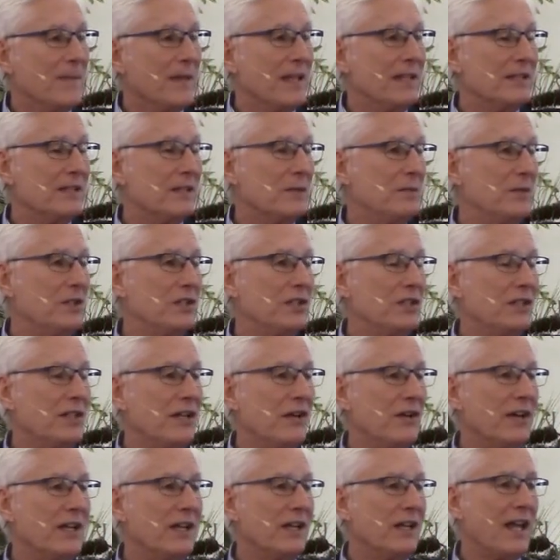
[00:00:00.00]
is a
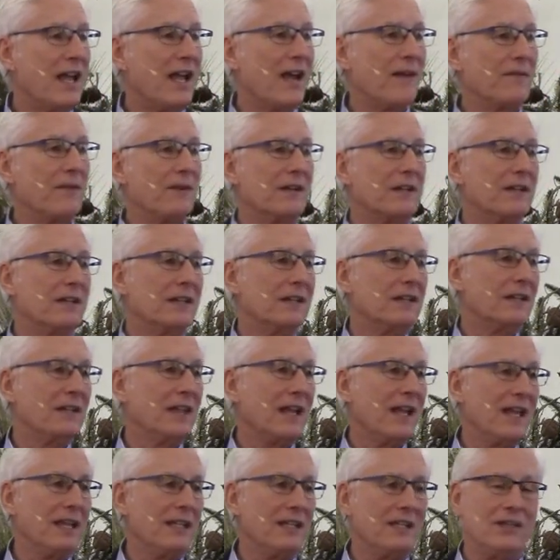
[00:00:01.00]
missionary in Africa, and
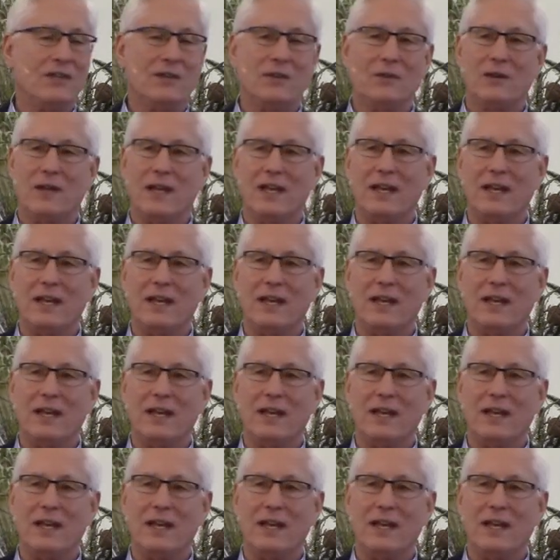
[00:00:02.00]
thank you.